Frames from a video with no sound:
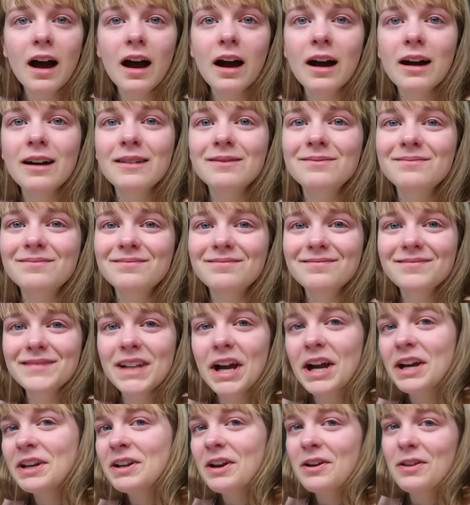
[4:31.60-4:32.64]
I
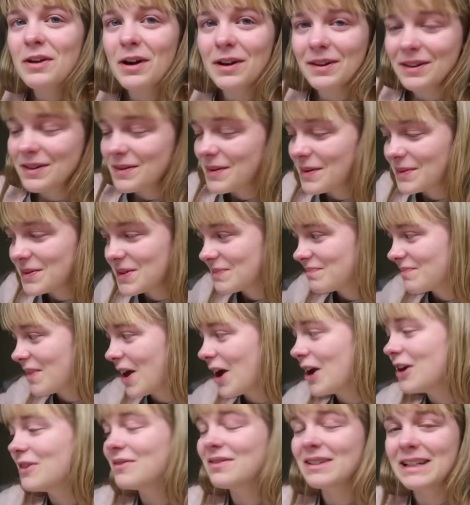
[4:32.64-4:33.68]
know that I'm going to have to
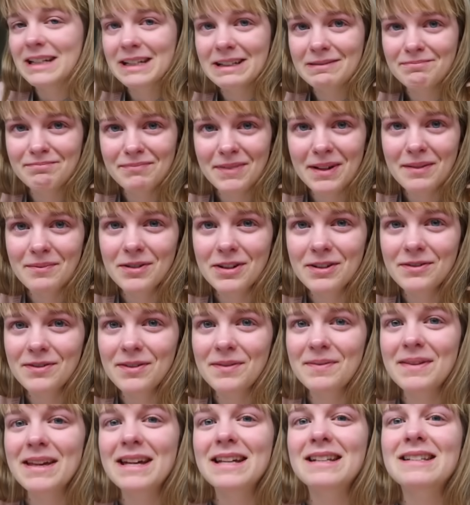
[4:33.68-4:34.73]
hopefully improve
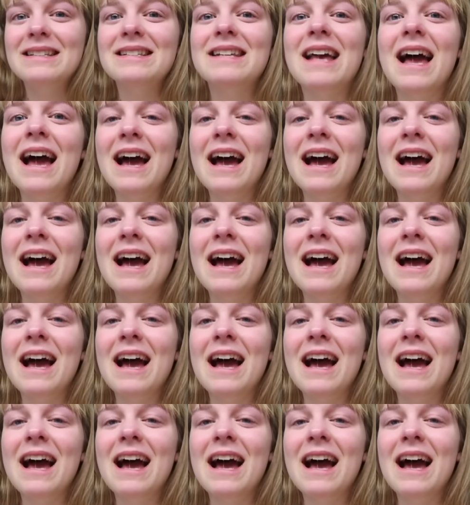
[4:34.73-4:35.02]
from this,